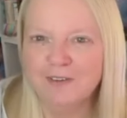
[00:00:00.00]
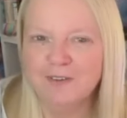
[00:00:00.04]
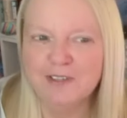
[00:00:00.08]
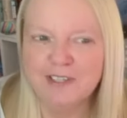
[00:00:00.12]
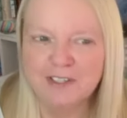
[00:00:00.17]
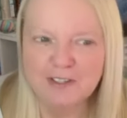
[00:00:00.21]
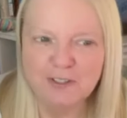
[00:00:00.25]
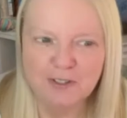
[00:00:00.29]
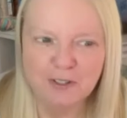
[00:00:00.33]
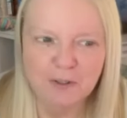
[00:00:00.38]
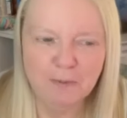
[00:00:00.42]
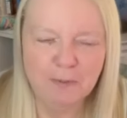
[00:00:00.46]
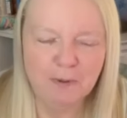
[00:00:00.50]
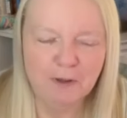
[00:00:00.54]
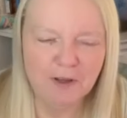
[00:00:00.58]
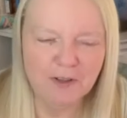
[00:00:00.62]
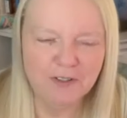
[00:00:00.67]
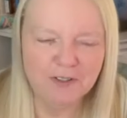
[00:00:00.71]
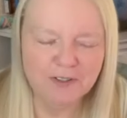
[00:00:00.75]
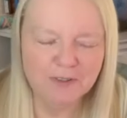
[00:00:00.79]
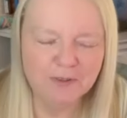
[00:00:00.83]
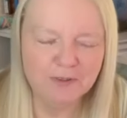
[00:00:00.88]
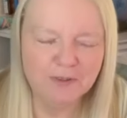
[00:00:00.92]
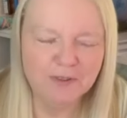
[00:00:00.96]
when he took the
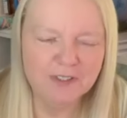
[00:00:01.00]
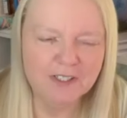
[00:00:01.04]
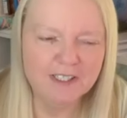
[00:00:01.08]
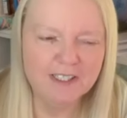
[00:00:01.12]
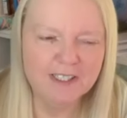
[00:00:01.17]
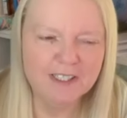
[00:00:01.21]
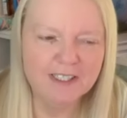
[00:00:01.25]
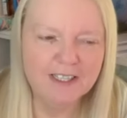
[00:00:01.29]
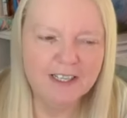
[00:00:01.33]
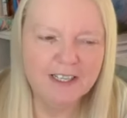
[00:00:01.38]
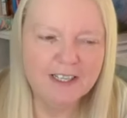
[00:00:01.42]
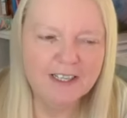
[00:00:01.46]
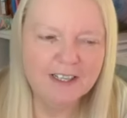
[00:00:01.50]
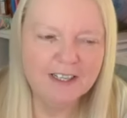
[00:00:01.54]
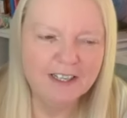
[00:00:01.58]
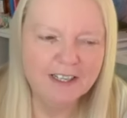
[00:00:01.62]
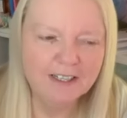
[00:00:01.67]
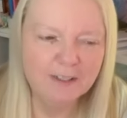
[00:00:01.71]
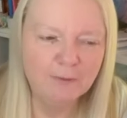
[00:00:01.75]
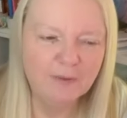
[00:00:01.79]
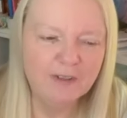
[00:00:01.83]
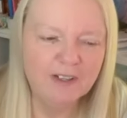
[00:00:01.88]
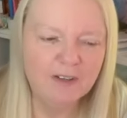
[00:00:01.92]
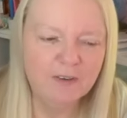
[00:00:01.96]
parcels, and he, you
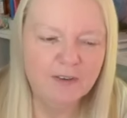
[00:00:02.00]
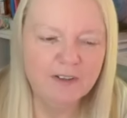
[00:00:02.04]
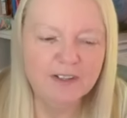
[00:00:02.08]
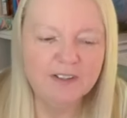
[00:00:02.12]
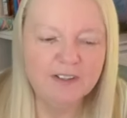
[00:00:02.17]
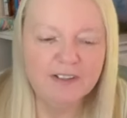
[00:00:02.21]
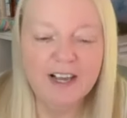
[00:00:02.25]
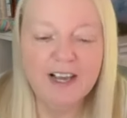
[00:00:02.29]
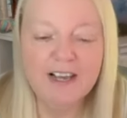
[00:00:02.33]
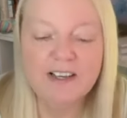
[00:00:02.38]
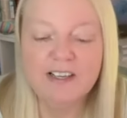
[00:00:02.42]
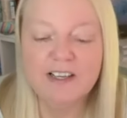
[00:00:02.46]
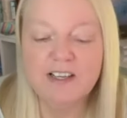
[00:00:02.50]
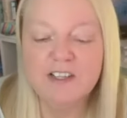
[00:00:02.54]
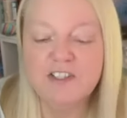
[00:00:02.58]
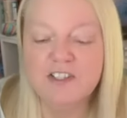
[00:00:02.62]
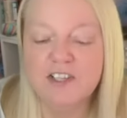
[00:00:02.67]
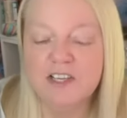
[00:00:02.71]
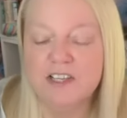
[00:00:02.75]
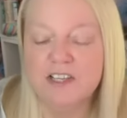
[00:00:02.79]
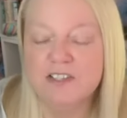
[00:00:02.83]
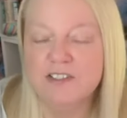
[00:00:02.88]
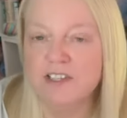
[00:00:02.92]
know, went, oh, N H S.